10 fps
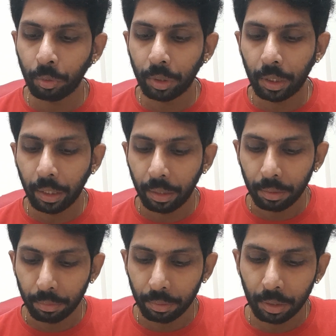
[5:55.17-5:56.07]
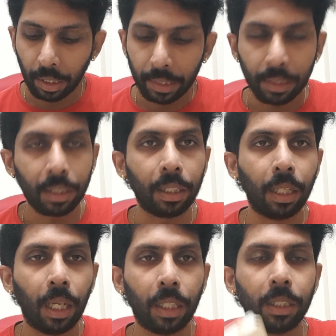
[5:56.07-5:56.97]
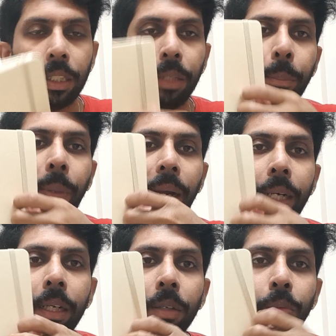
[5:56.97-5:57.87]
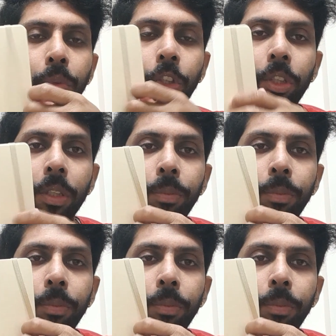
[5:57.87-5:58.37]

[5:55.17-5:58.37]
with a nice elastic band, which is